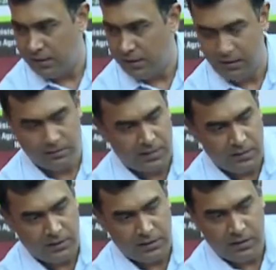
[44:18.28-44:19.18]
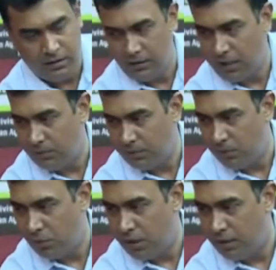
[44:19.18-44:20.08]
strand, a primer and it will
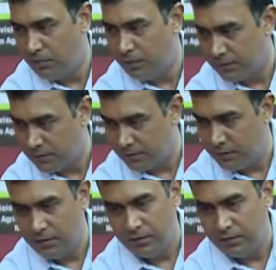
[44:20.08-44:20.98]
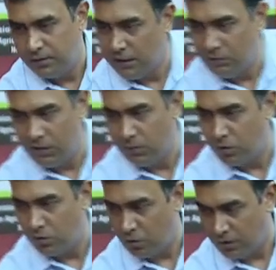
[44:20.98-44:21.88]
keep on adding bases. Chain will keep
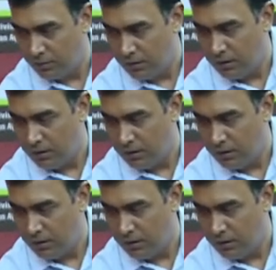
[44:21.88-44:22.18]
on growing.